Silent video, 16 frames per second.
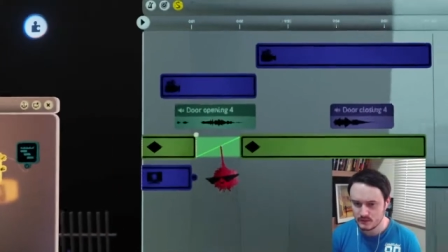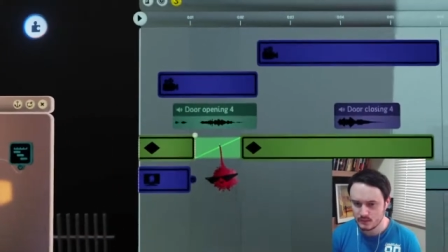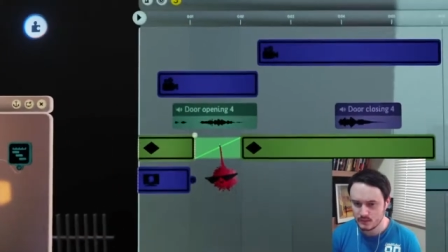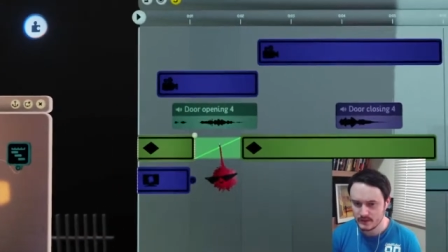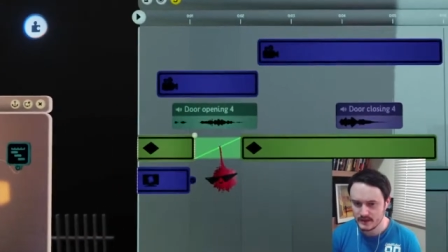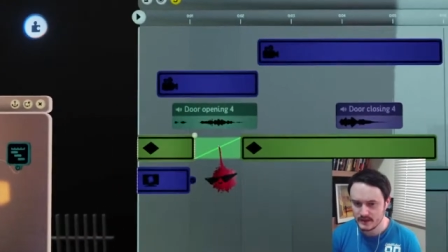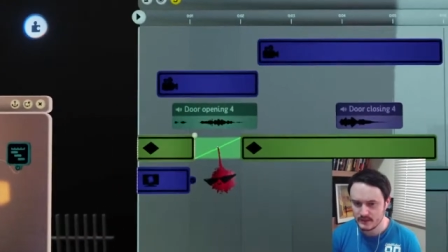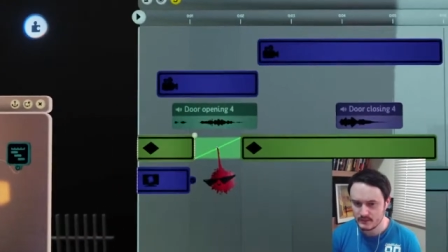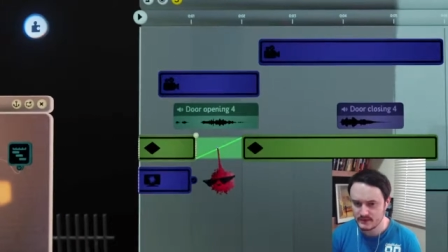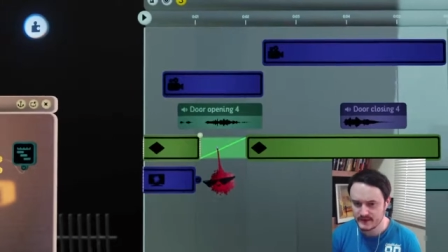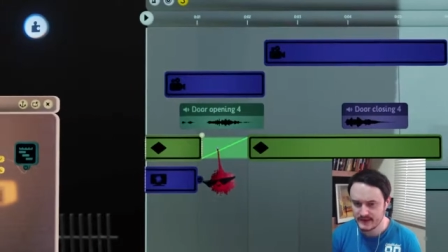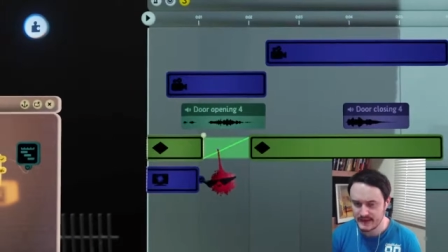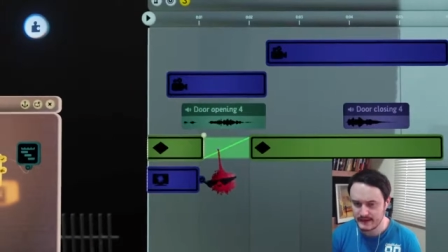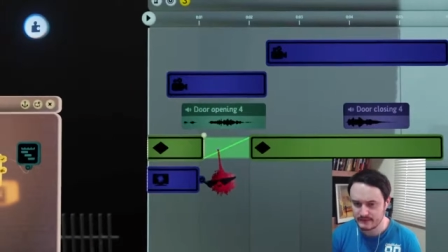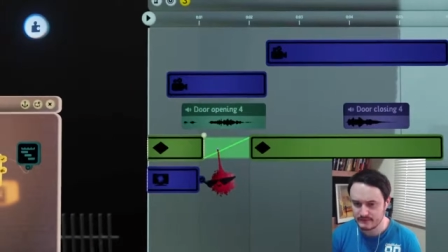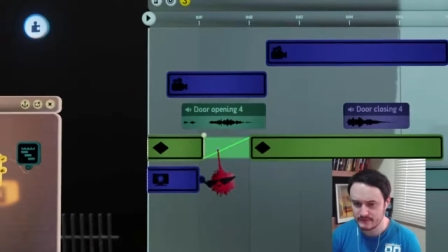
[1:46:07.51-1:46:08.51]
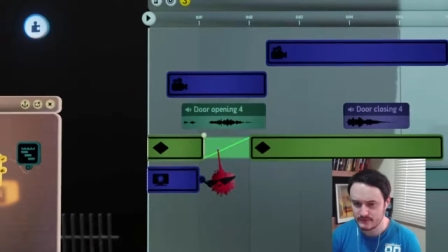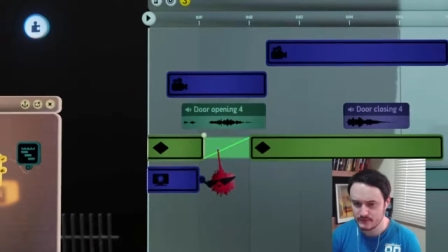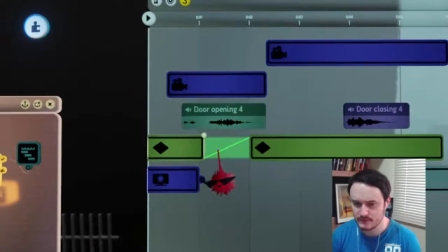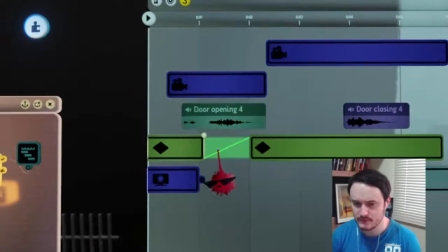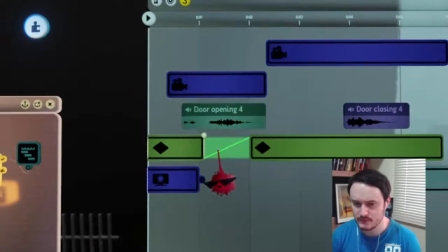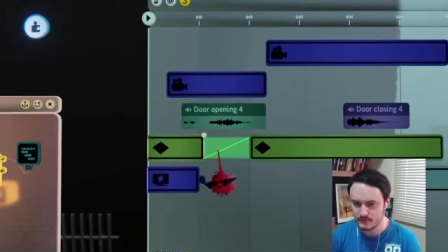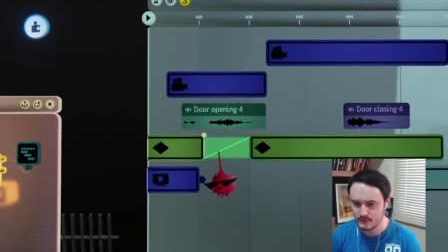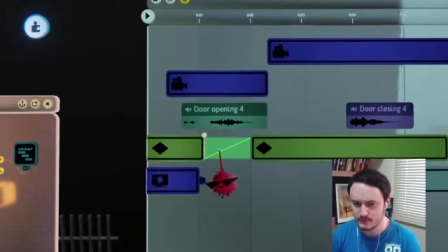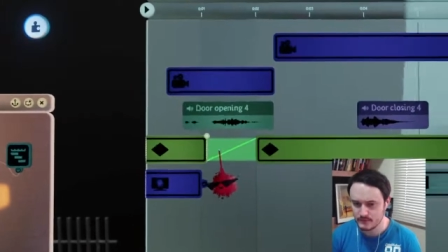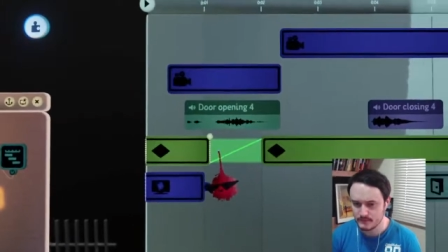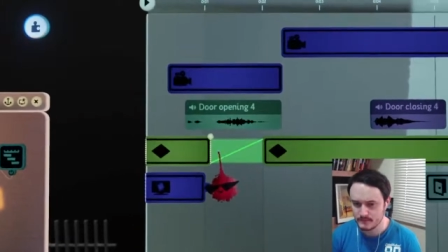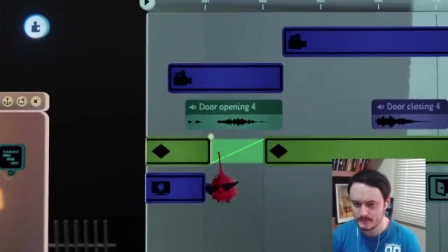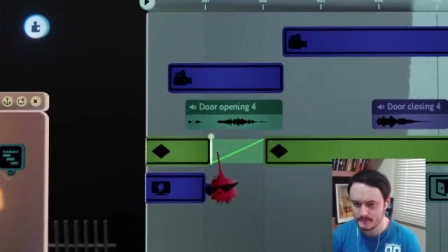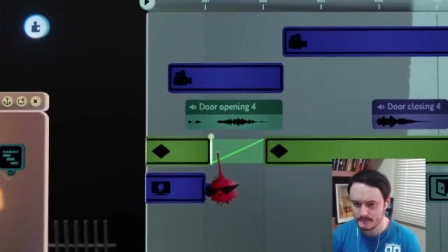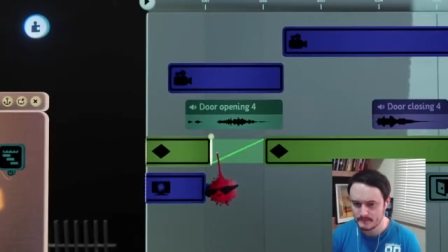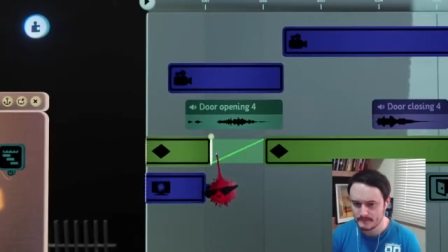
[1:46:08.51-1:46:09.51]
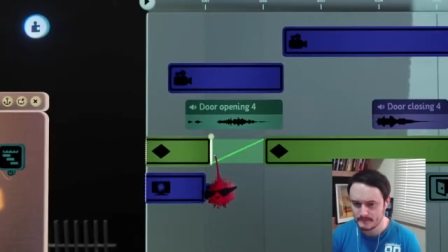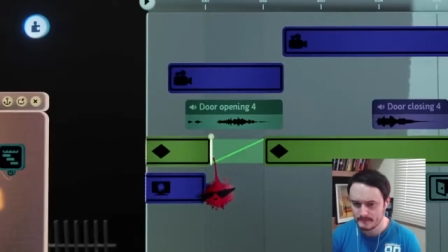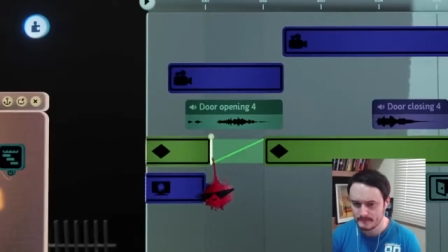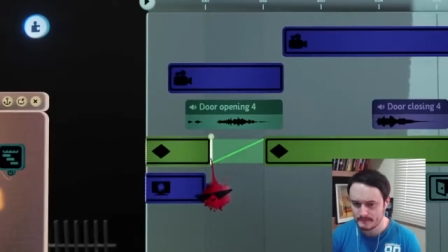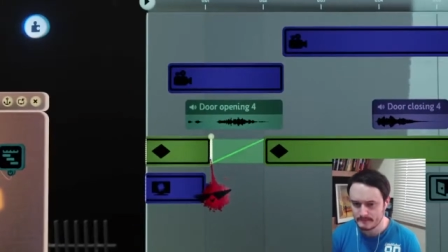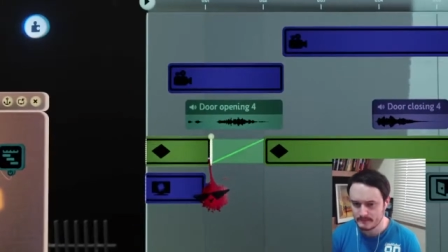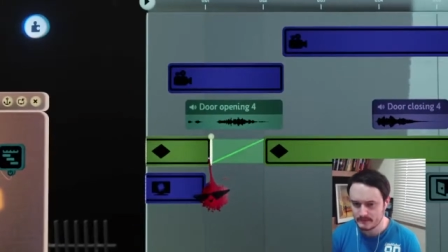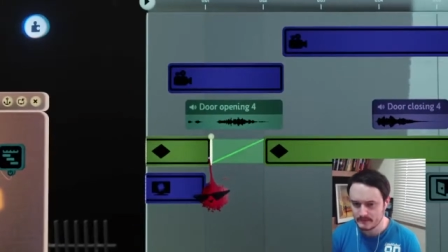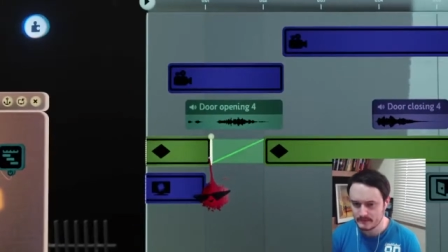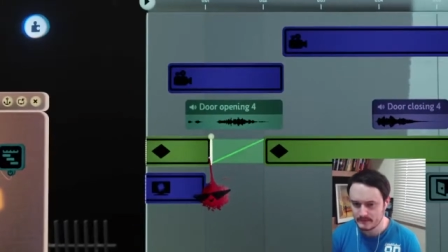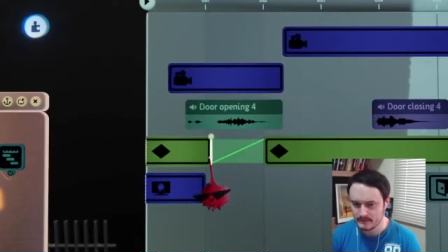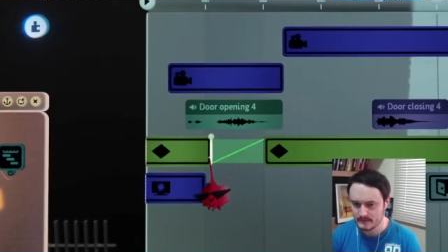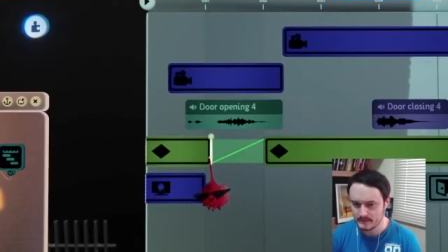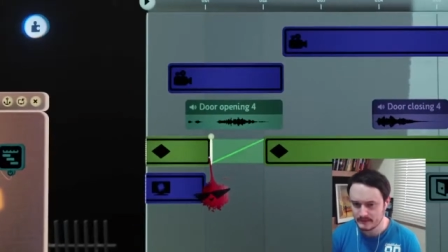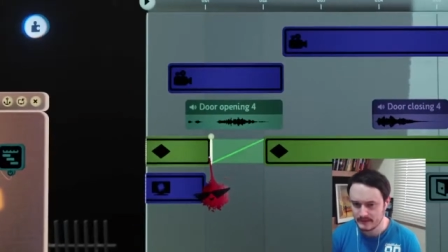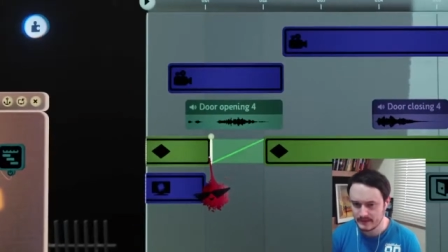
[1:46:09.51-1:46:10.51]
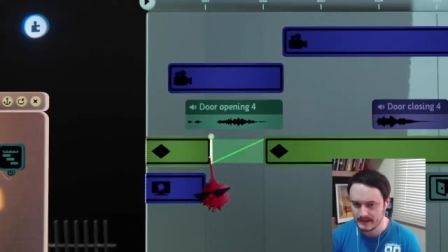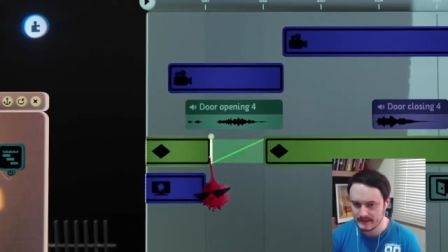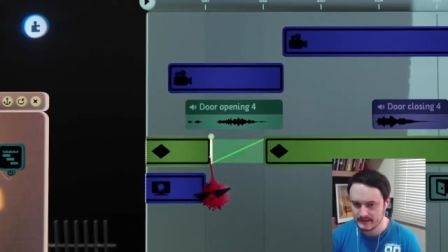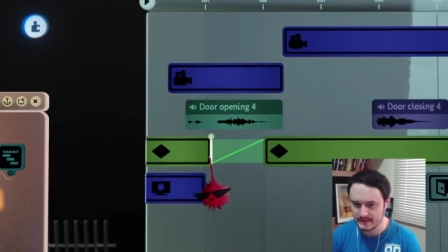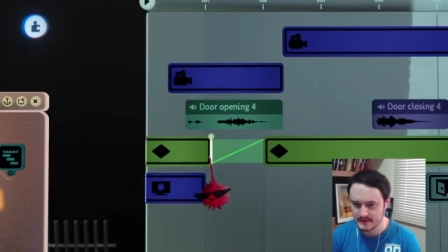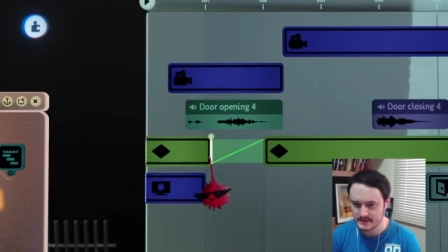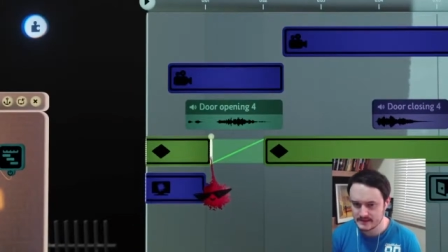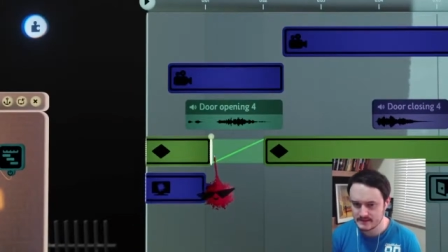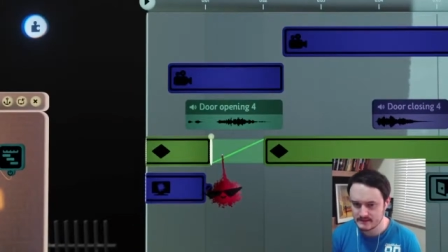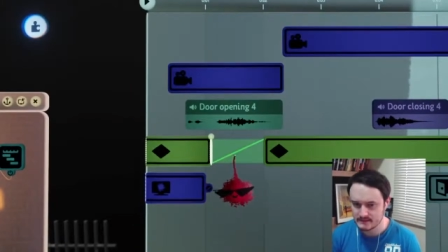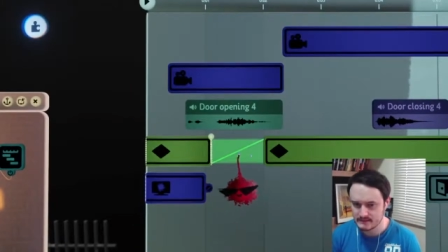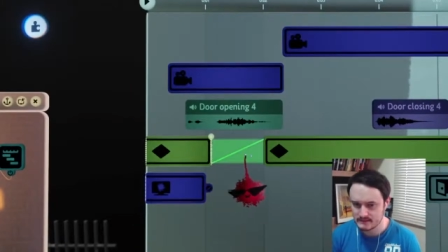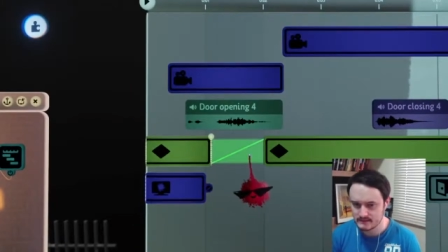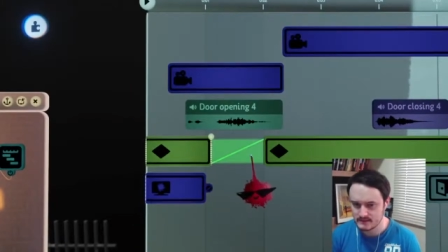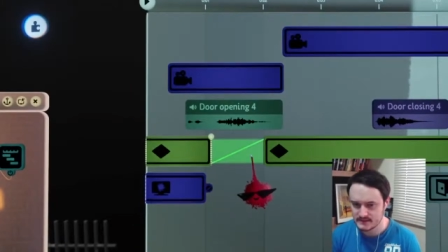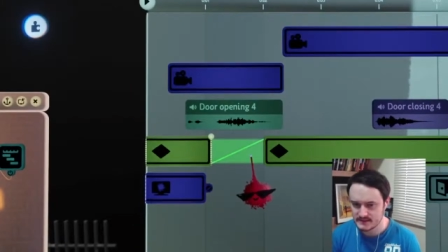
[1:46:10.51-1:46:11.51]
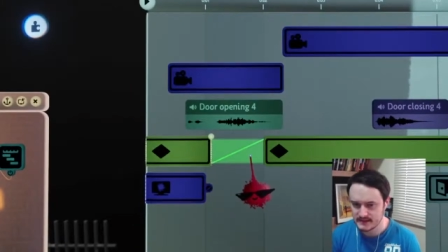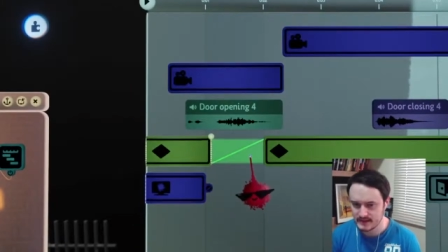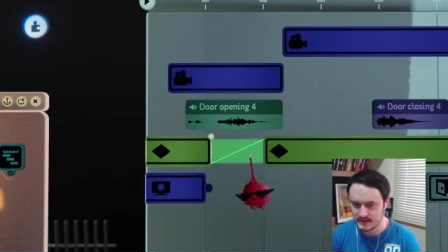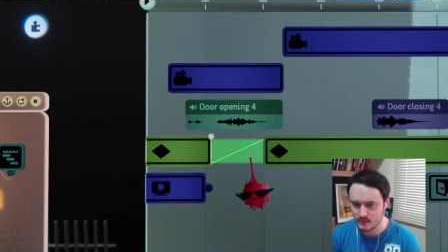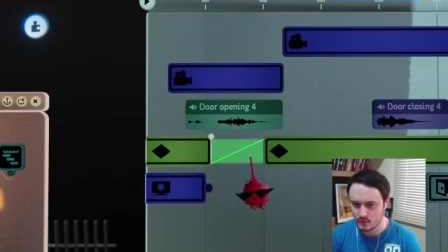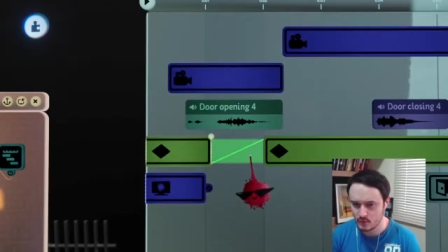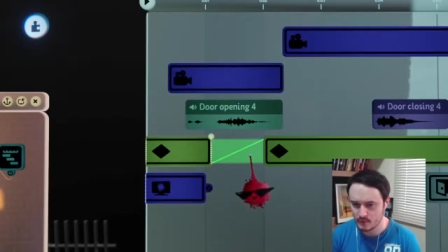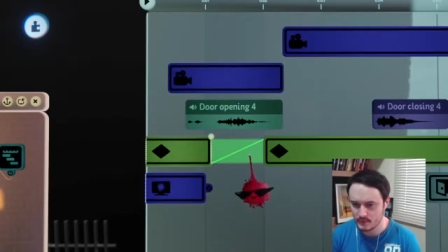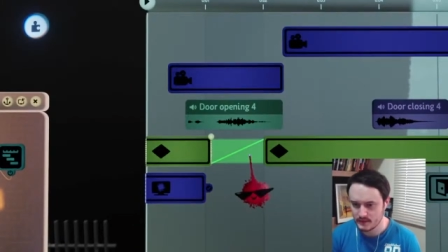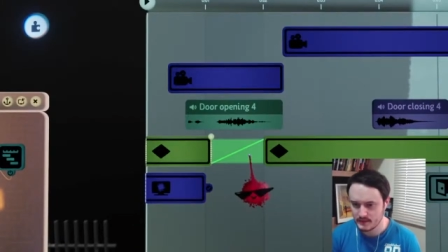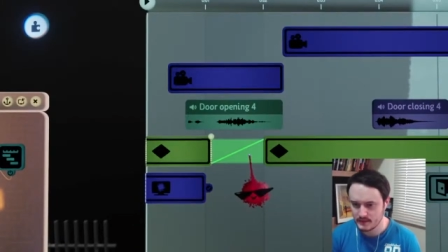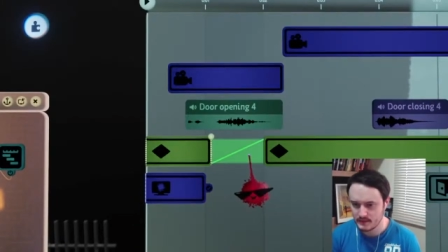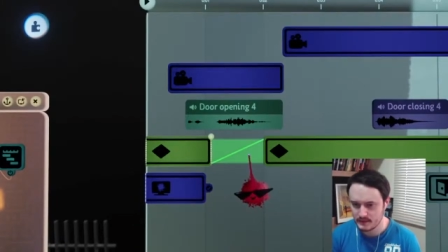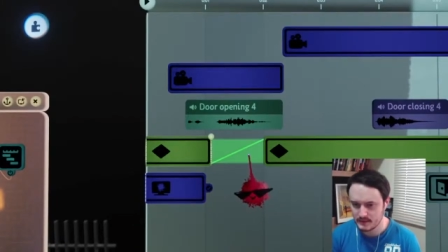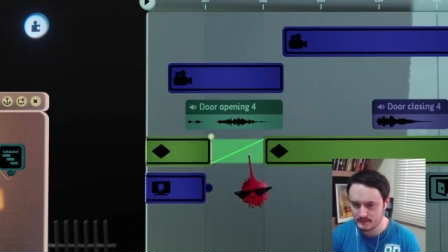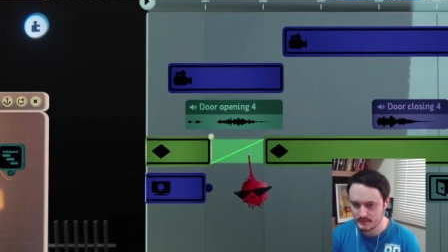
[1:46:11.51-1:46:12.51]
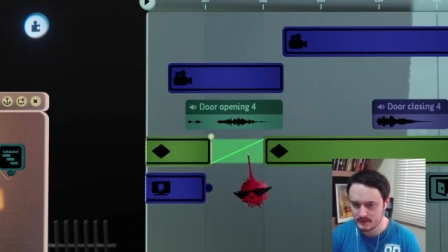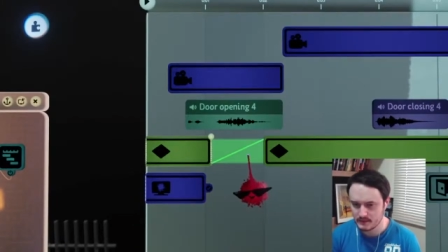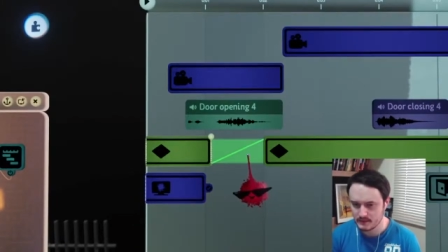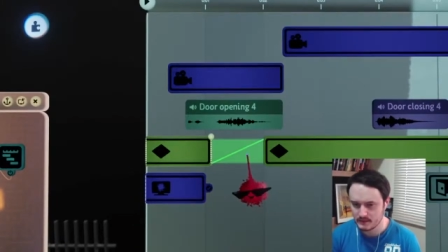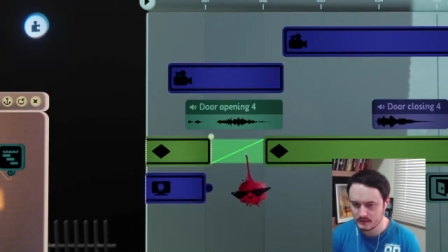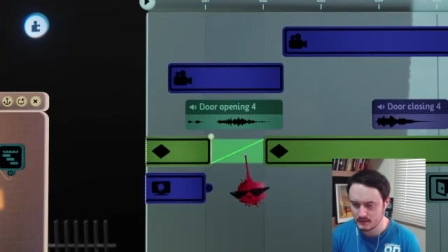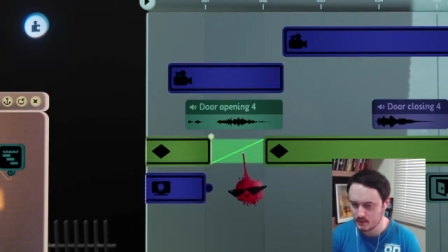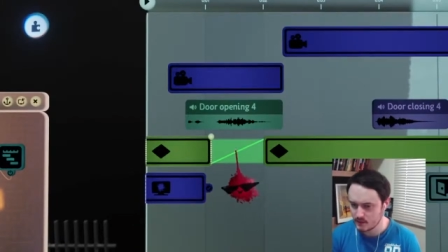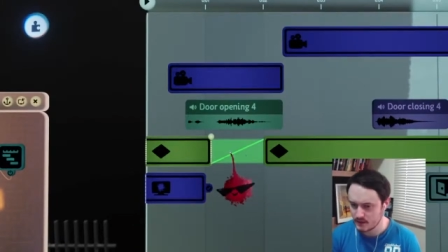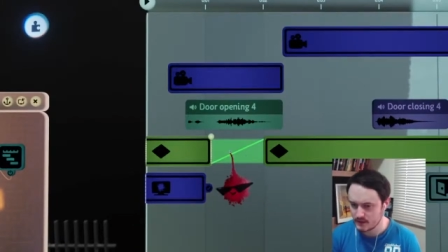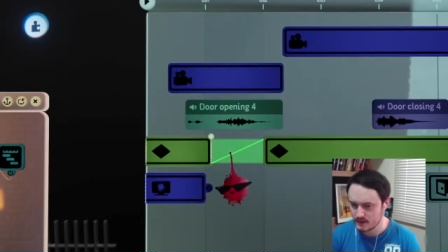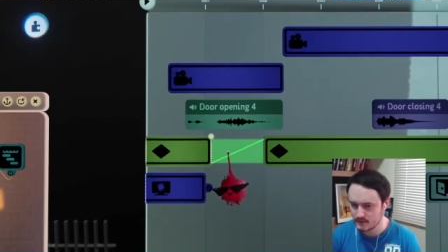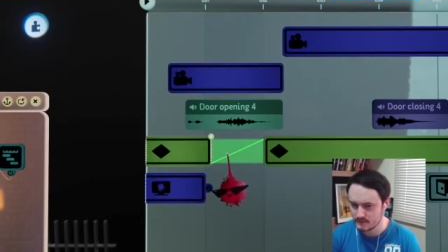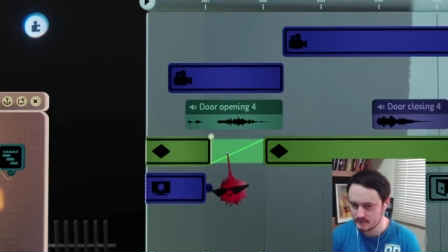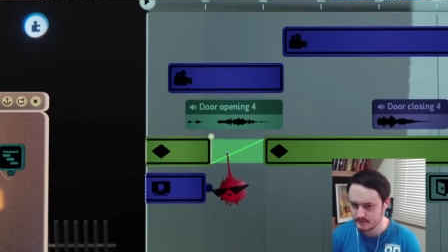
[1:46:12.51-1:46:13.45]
we would have to let this stay open a bit longer.